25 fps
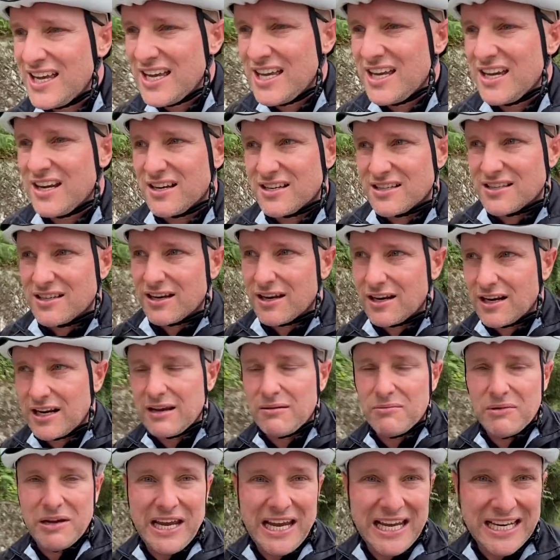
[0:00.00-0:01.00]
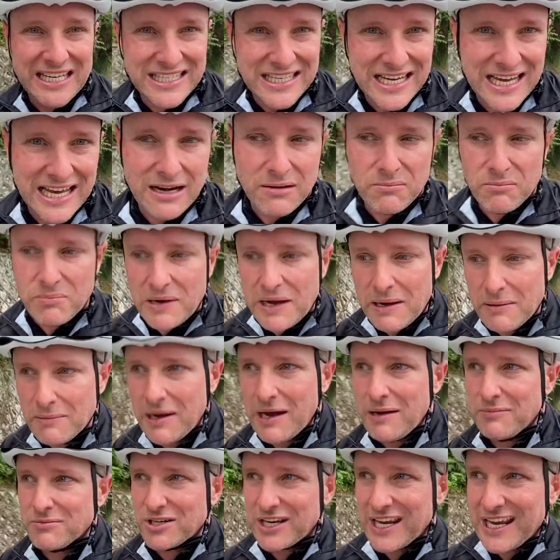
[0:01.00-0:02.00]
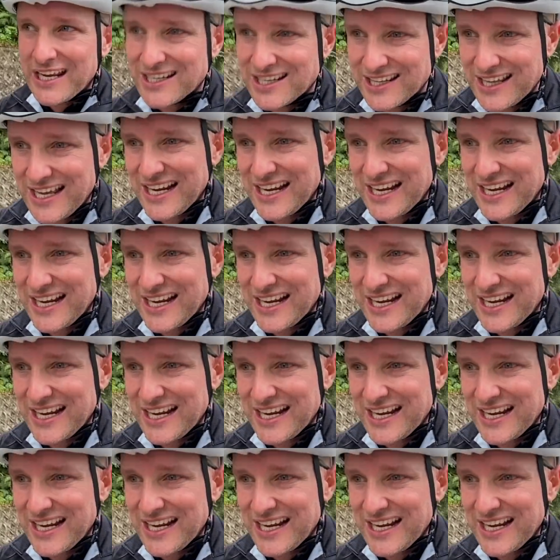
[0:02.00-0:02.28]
because I got to get my head down and bum up to get to